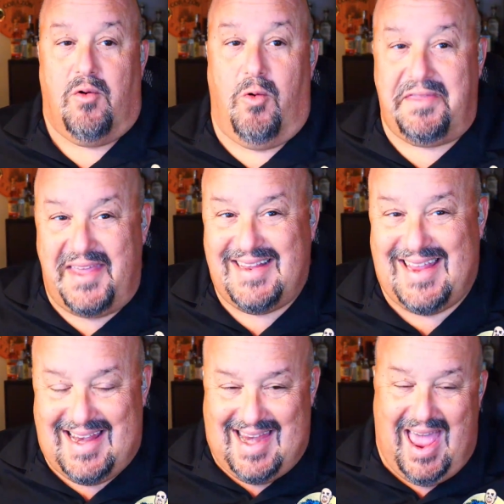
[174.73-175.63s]
What they
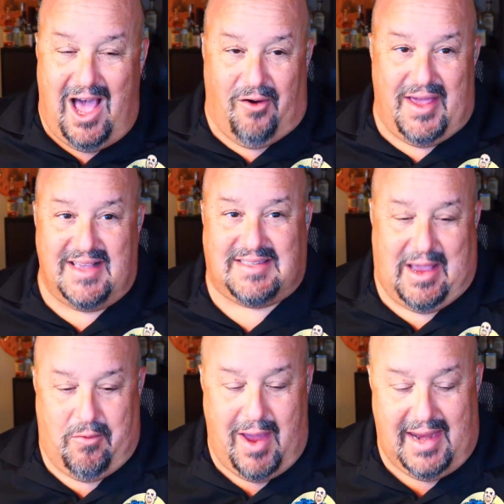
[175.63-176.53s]
did now is
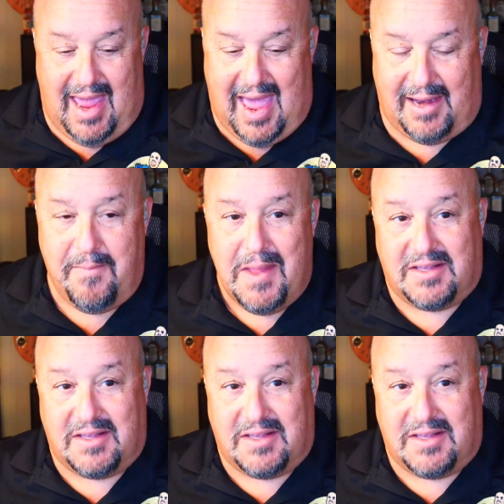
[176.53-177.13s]
they went ahead,